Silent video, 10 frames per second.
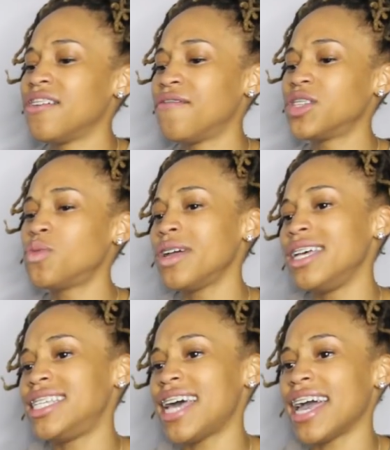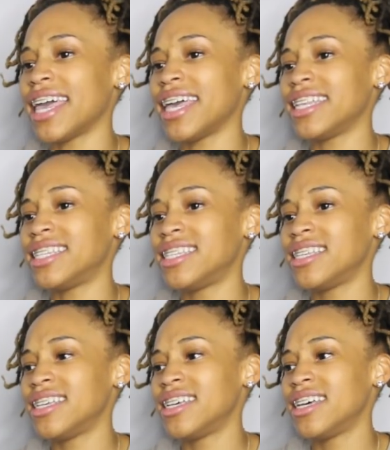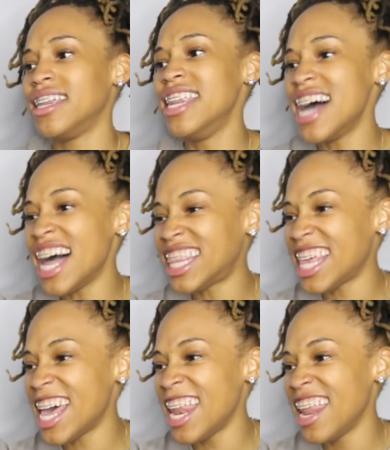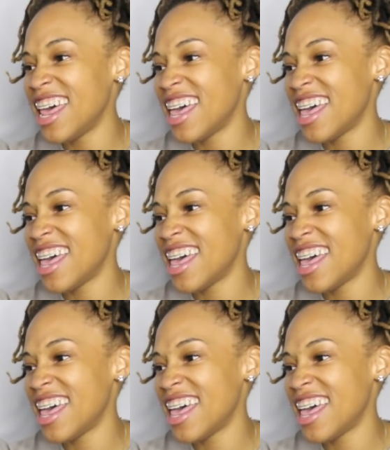For 20 seconds. Nothing?